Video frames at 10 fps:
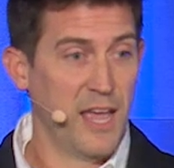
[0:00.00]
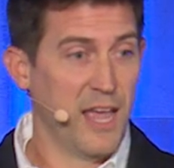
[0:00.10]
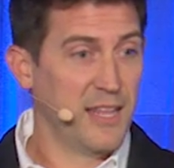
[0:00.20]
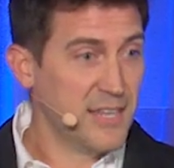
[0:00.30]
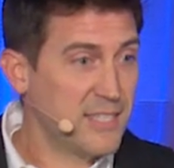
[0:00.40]

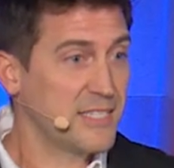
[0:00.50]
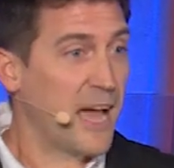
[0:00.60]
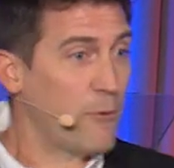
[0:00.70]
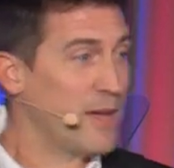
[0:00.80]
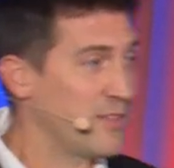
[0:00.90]
And this is
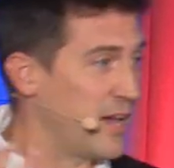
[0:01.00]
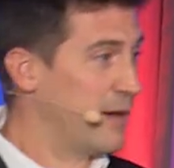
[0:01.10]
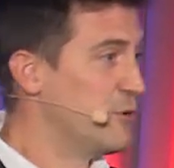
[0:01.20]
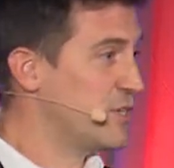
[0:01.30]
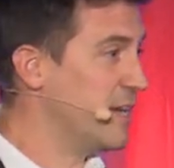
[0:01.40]
how I thought I
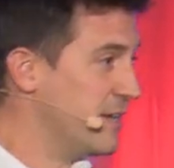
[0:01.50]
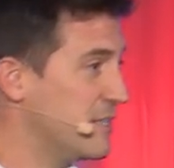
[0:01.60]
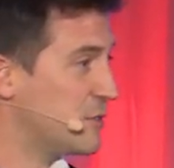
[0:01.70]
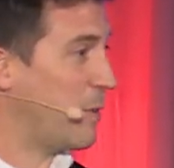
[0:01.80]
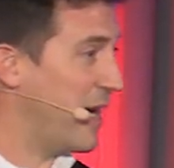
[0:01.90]
was going to
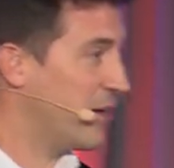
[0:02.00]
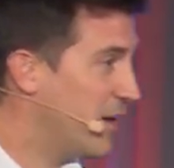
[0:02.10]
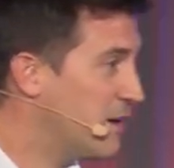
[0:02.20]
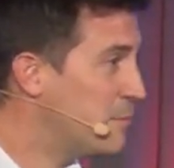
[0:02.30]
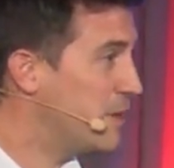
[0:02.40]
inspire
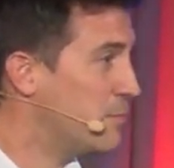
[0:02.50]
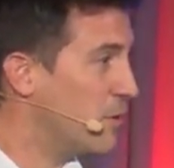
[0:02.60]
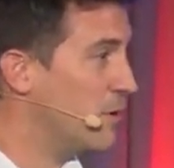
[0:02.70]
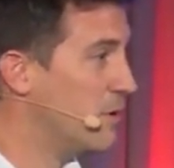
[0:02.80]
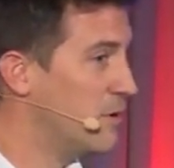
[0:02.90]
young
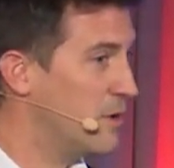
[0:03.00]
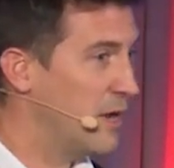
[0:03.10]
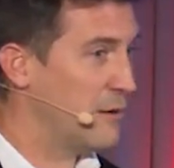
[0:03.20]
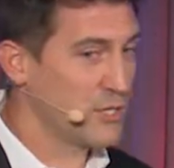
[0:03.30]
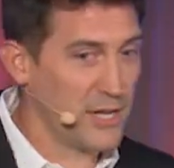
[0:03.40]
people.
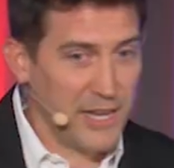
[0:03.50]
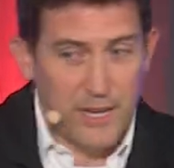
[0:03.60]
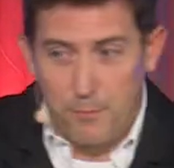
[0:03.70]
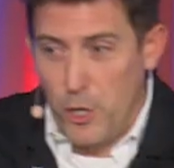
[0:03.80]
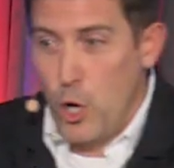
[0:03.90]
I was going to get
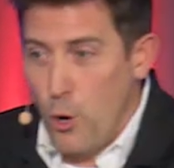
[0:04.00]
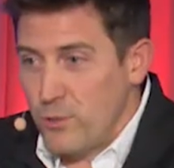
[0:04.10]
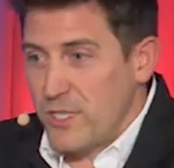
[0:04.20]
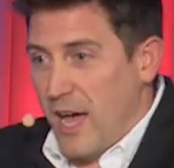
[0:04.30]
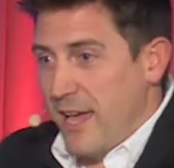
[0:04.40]
them to know
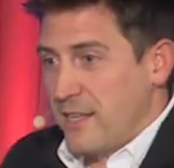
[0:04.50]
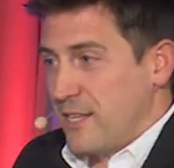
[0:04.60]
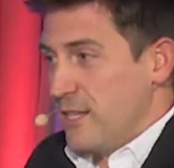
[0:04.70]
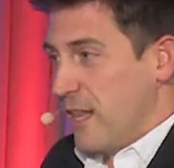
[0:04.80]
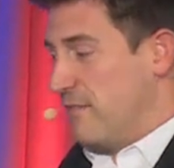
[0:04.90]
science
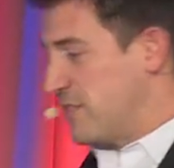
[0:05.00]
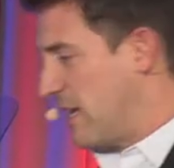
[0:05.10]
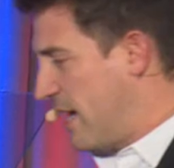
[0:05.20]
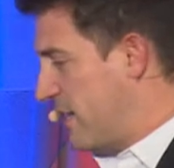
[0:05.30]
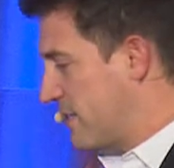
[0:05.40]
and love
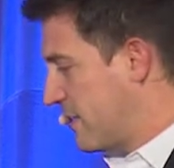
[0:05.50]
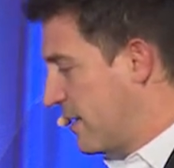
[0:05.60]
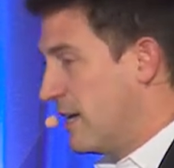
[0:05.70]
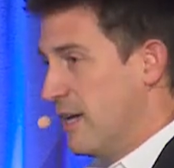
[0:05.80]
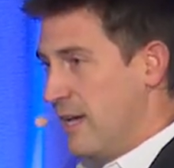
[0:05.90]
science.
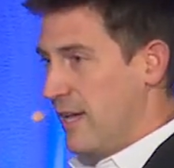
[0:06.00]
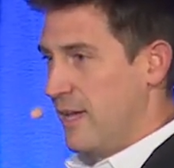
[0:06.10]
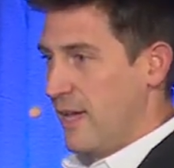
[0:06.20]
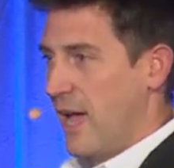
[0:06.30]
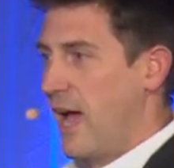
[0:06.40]

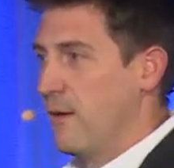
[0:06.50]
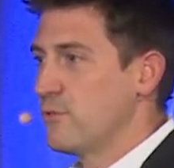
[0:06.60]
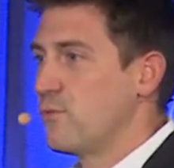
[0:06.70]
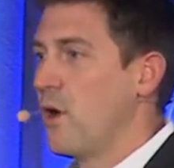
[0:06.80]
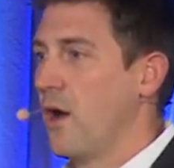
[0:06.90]
I was
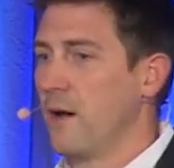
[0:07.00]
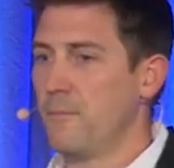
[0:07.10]
wrong.